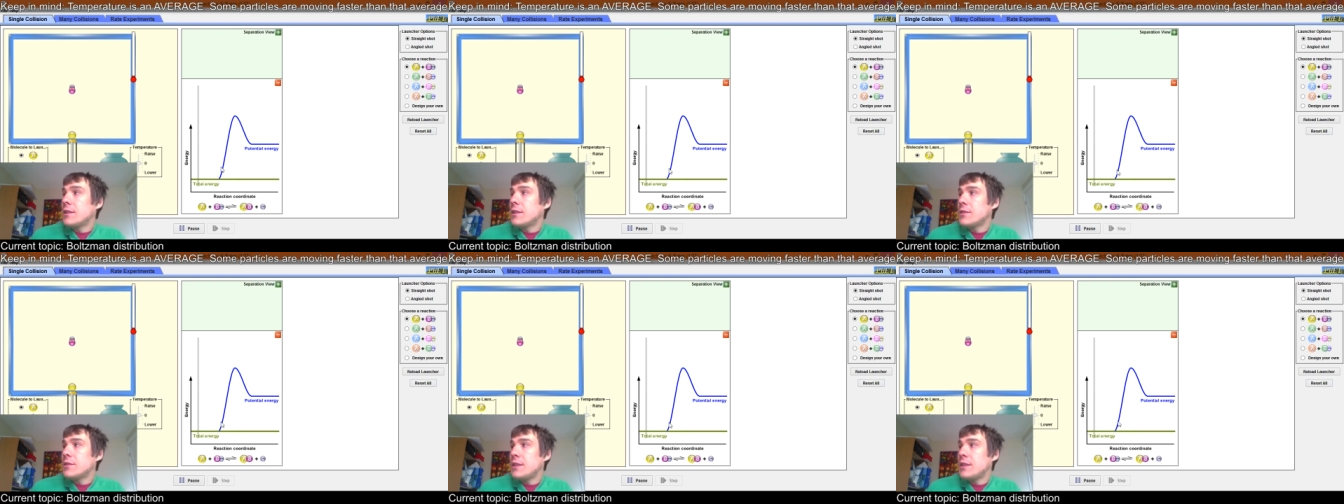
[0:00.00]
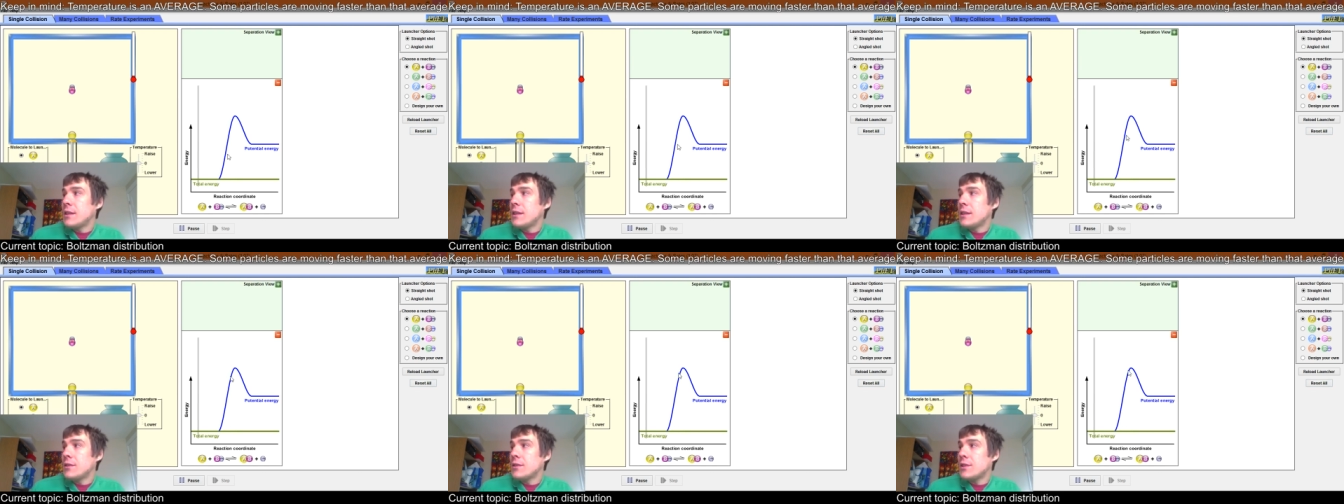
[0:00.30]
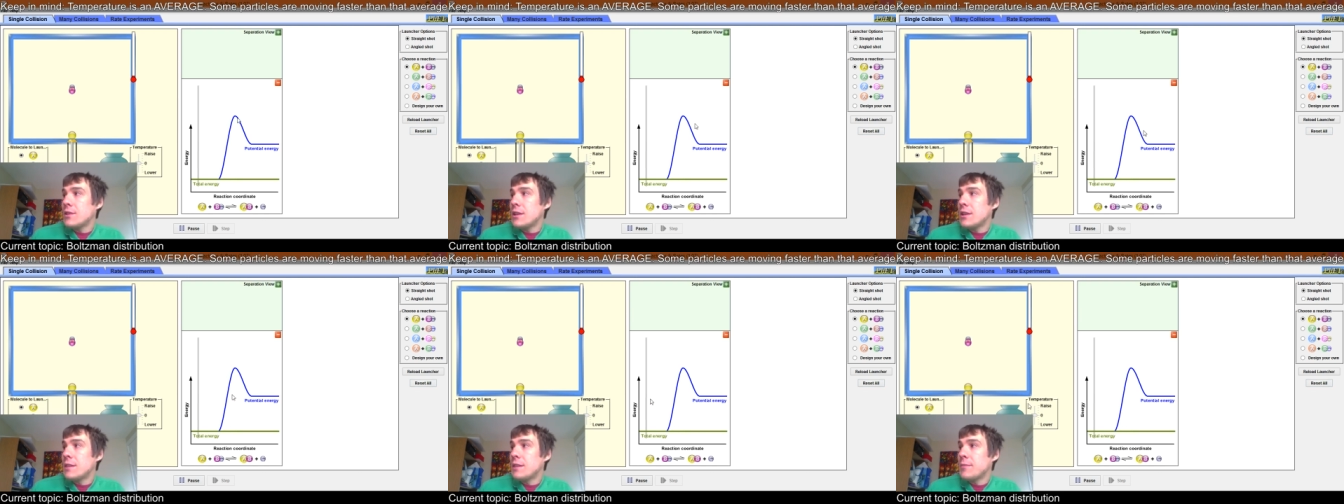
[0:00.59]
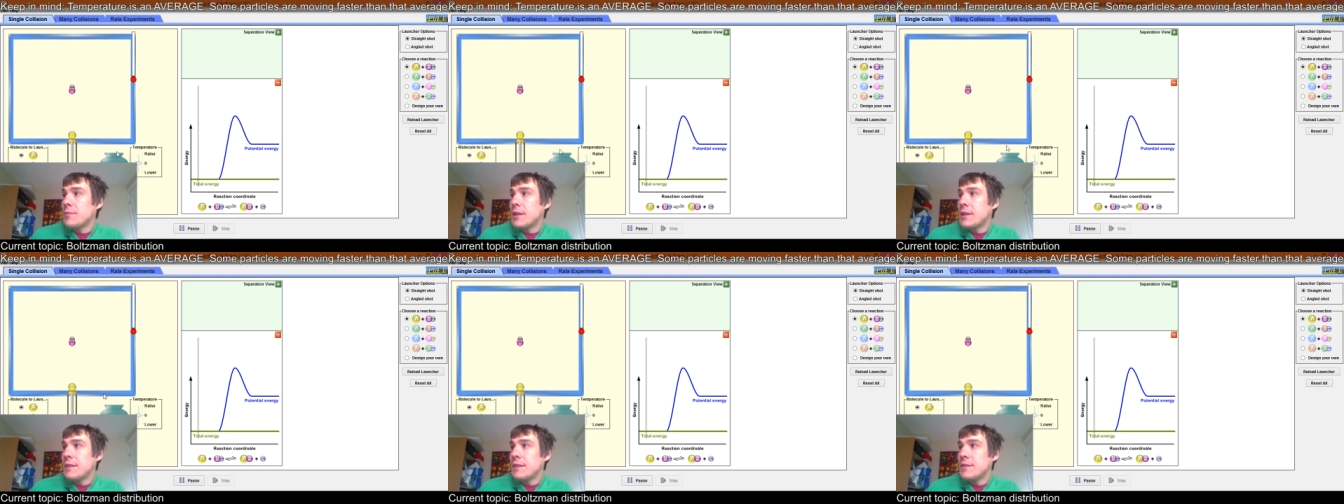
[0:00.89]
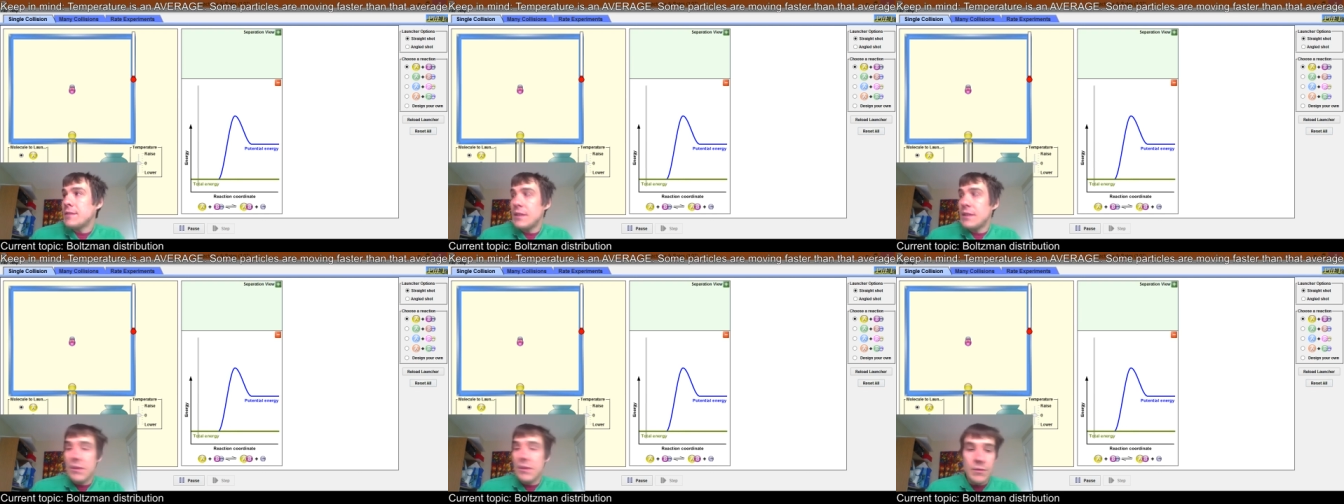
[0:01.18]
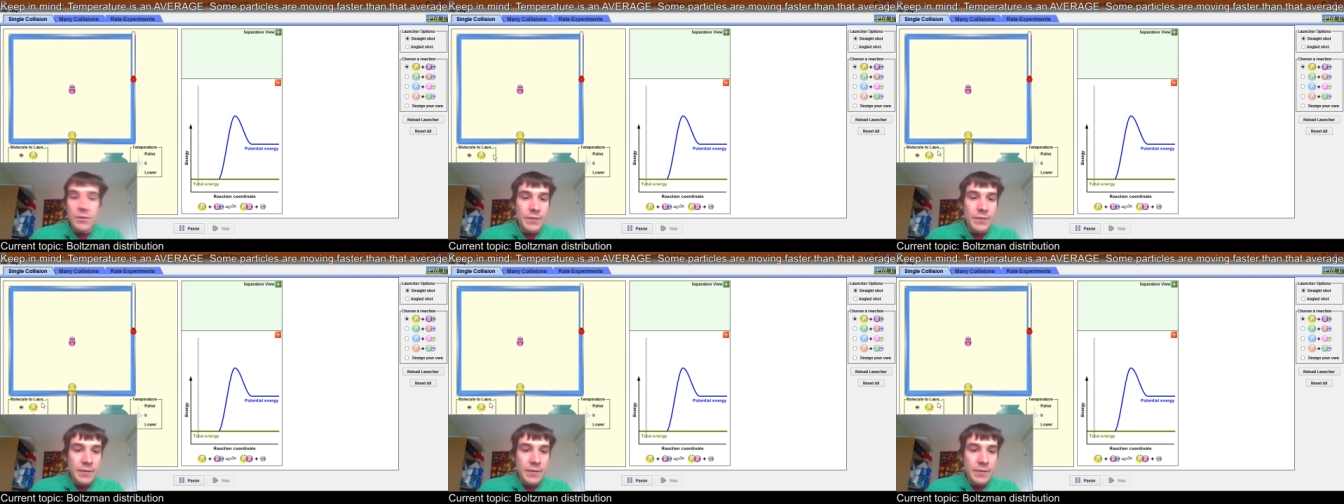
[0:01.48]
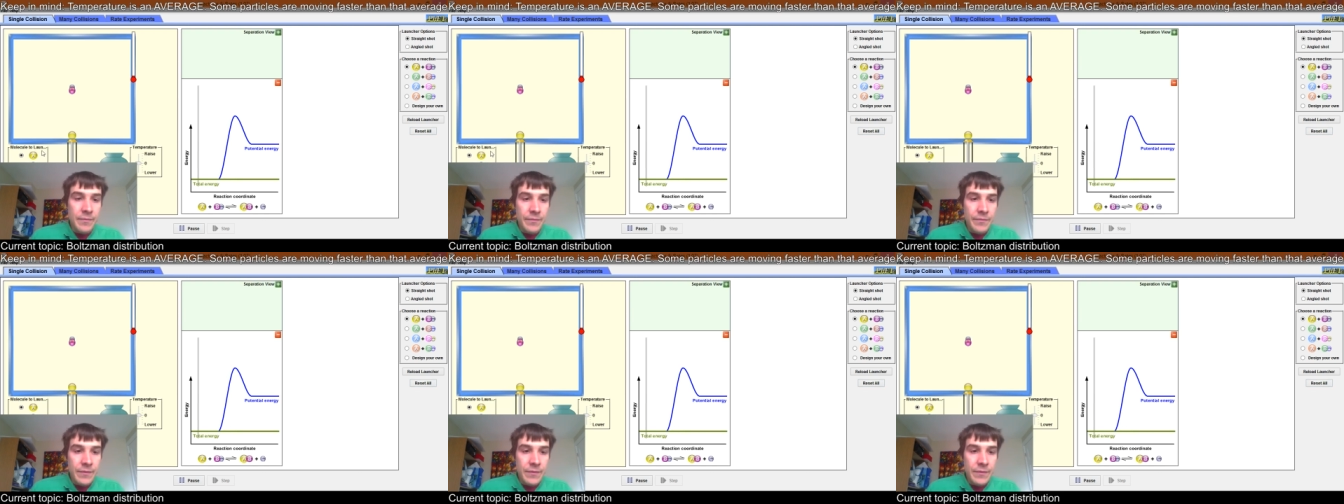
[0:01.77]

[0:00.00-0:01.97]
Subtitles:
Here's the energy hump that I have to get over.